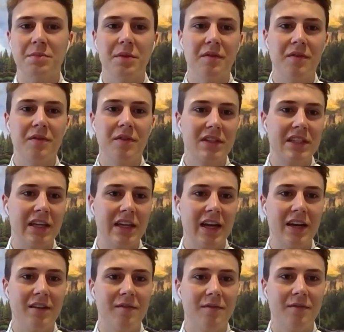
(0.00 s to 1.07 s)
at first to kind
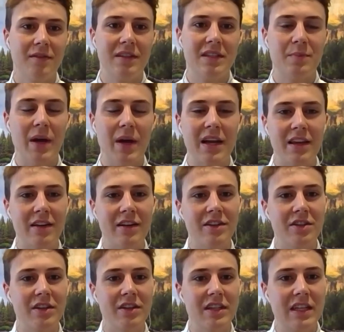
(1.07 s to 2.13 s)
of spike their
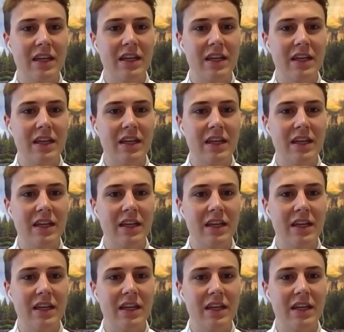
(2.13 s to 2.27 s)
interest.